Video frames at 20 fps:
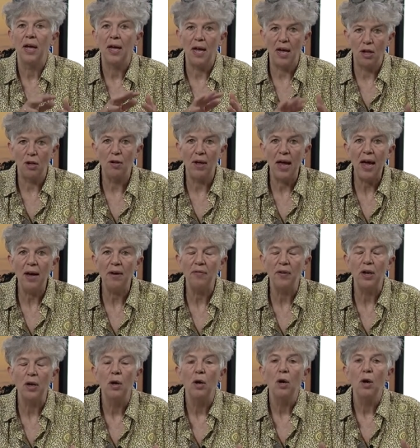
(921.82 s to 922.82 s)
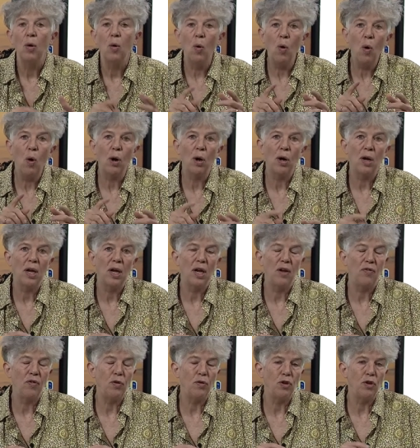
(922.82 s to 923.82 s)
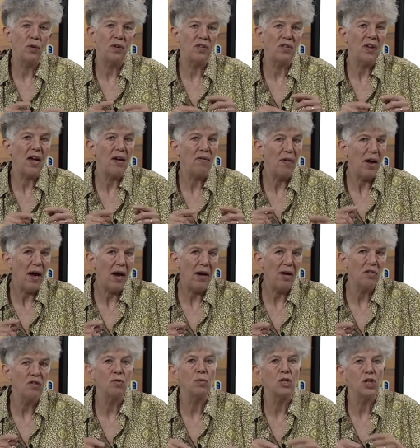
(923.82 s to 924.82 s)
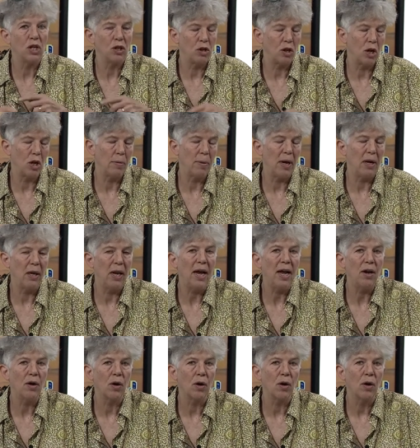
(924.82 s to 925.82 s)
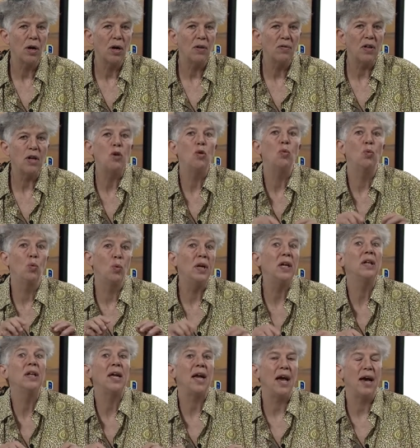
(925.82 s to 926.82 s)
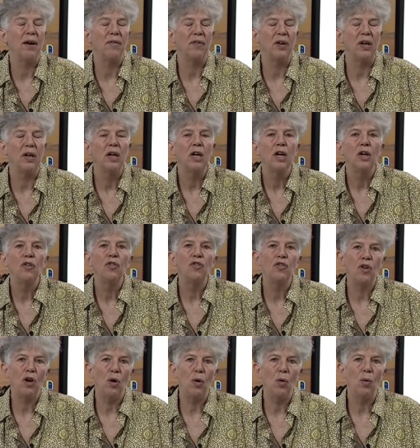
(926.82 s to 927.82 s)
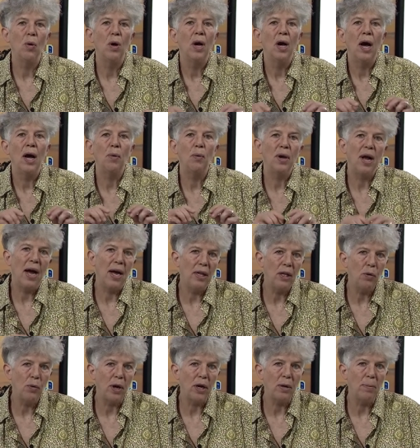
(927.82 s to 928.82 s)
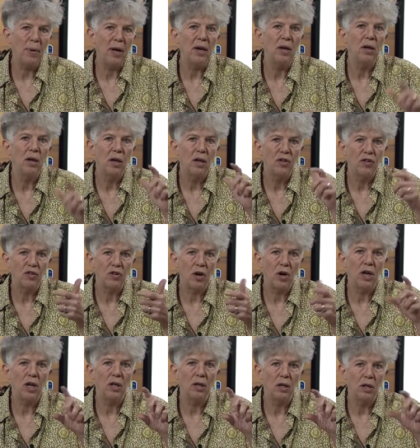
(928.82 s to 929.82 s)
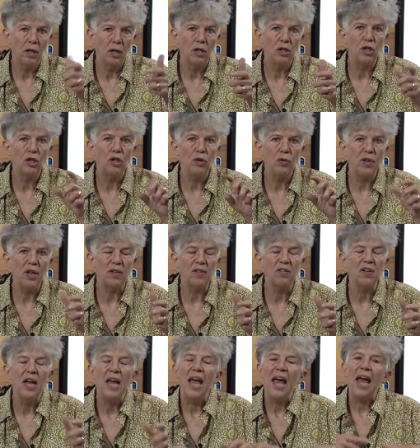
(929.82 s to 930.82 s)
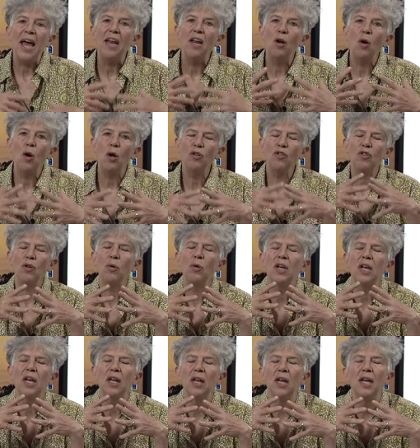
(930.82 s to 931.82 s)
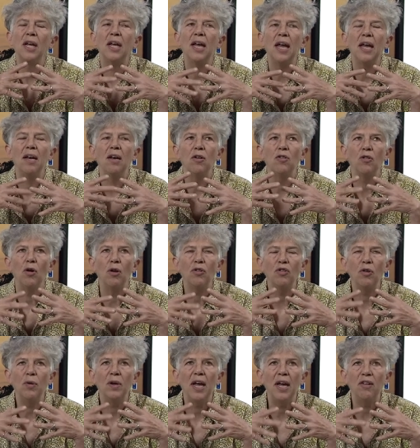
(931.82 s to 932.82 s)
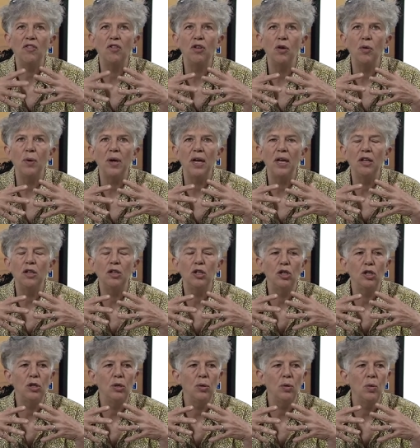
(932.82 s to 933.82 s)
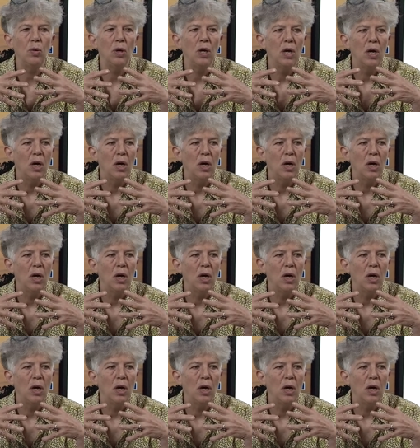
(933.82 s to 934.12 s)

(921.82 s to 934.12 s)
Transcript: and you'll have it. Or if you do a save as, which I'll talk about later, then you really have it. So I would highly recommend starting to do this. And it also, get, it also gets you into